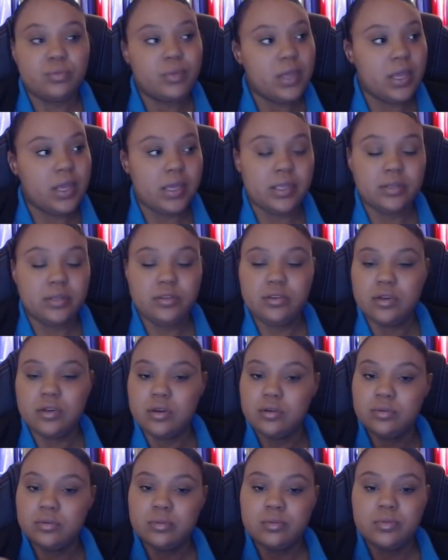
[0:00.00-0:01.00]
and, you
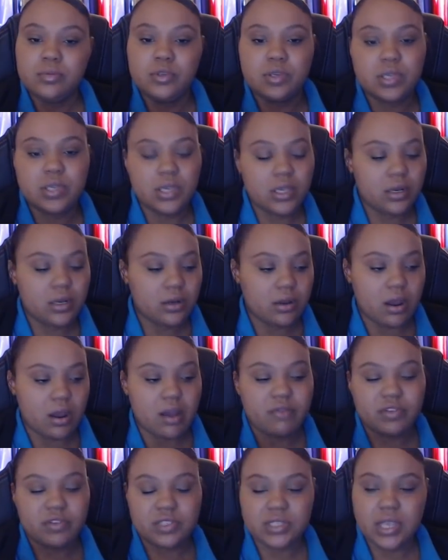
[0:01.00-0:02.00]
know, you can
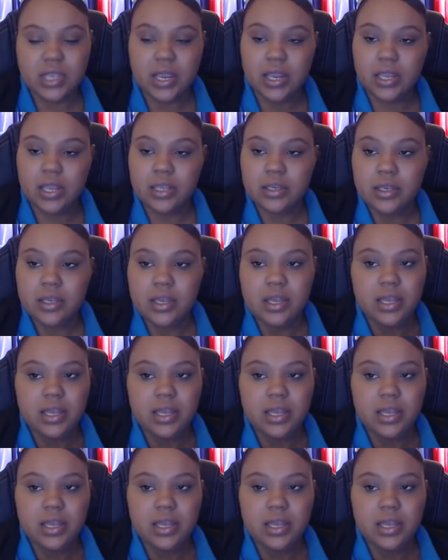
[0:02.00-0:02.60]
conversate